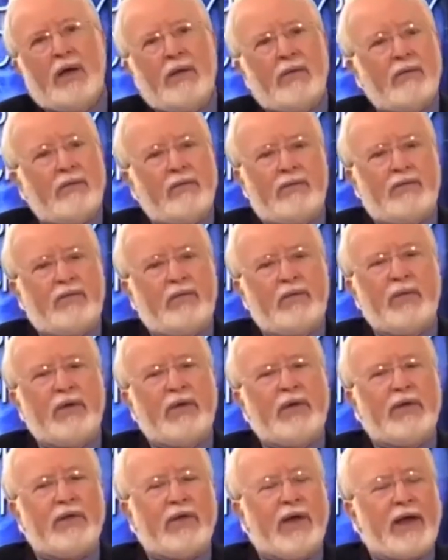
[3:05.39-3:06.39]
And
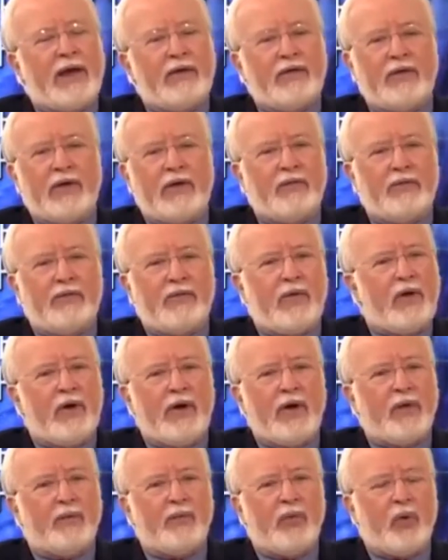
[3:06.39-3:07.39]
to me, that is a
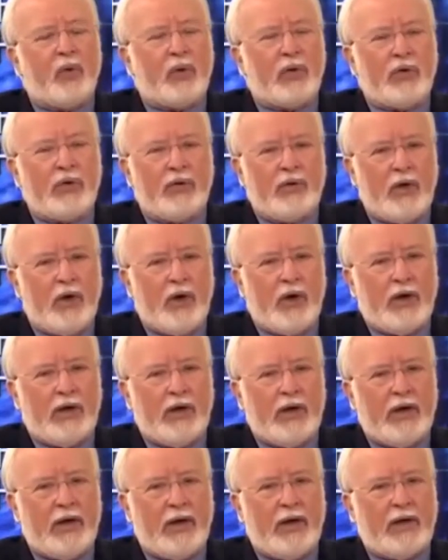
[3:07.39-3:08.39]
very important
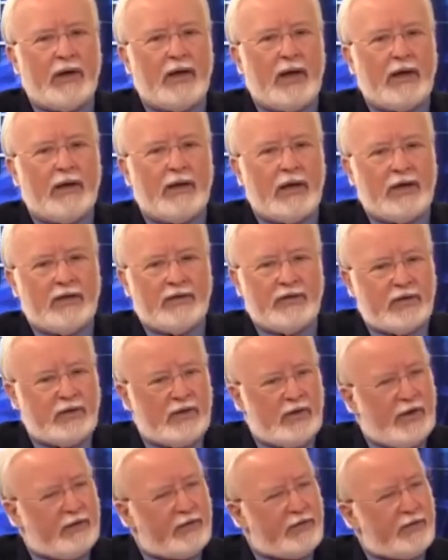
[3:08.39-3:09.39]
thought, and
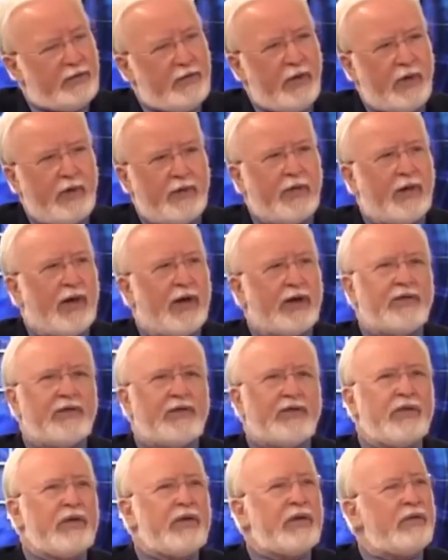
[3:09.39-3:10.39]
it's a thought
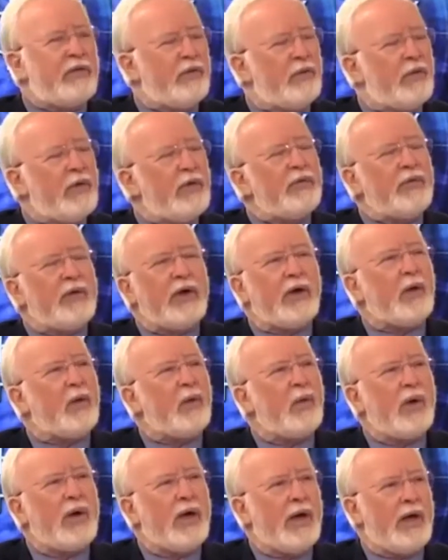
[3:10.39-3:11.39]
that I see
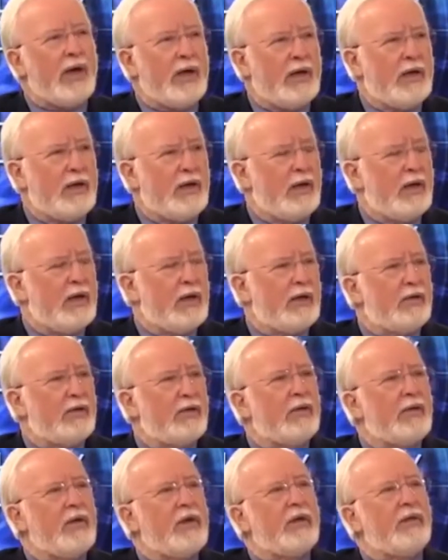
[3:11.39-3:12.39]
drifting away
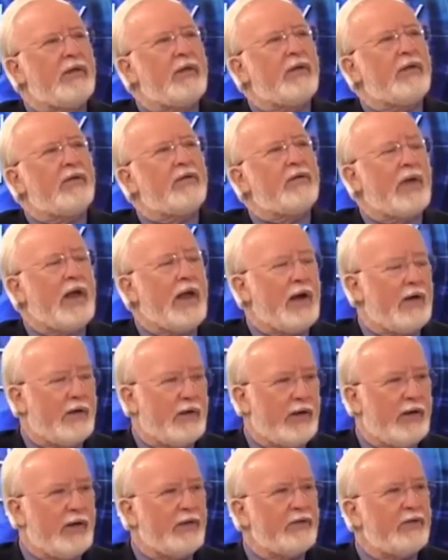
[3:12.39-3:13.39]
in these
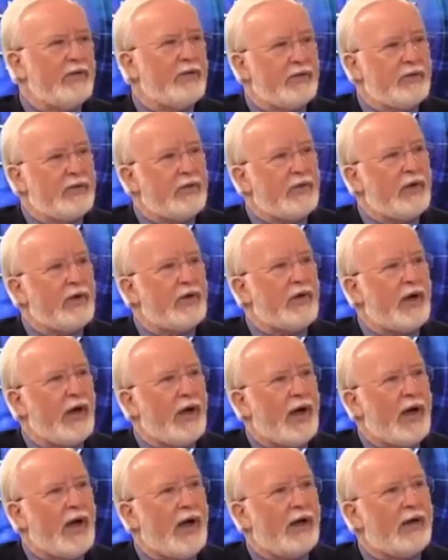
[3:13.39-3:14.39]
latter days in the
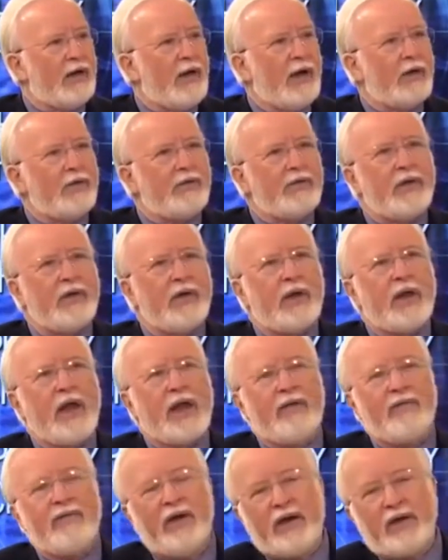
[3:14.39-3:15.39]
church. I
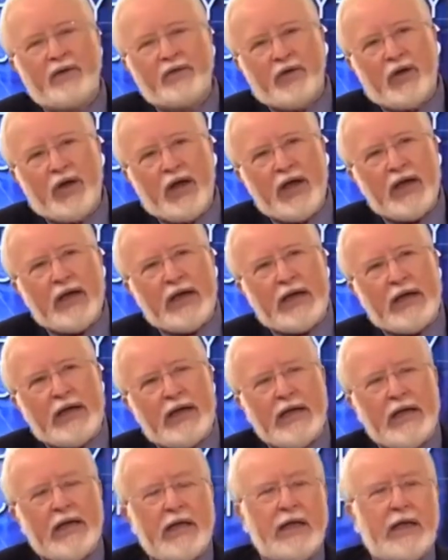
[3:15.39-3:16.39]
see a lot of
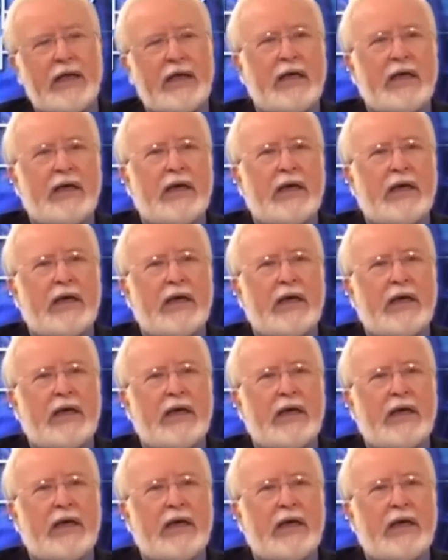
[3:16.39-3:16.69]
anxiety.